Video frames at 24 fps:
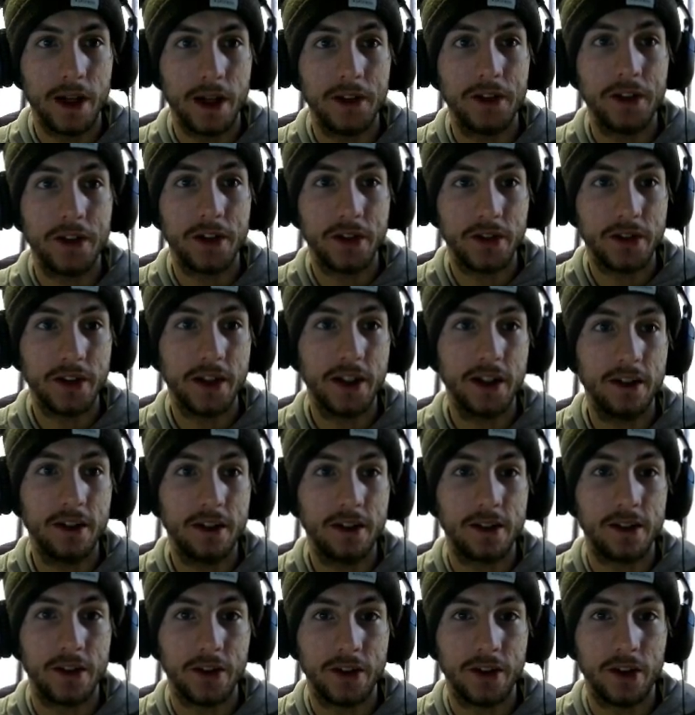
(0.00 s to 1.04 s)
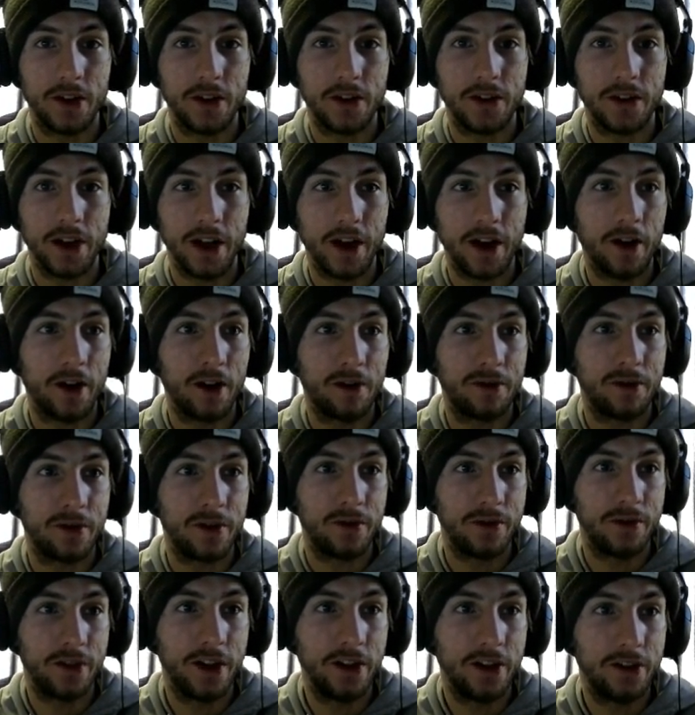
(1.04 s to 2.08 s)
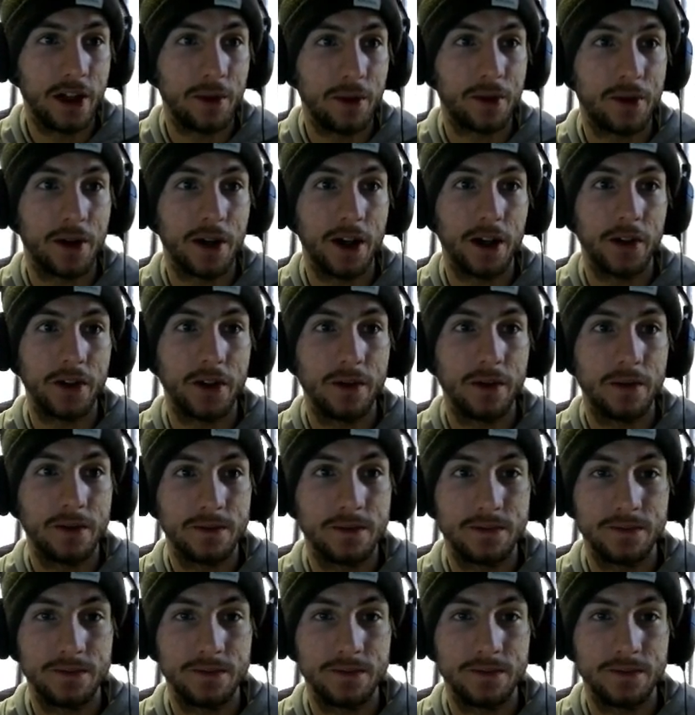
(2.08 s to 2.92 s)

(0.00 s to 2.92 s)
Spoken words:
as you can see, the song started off with these type of growls.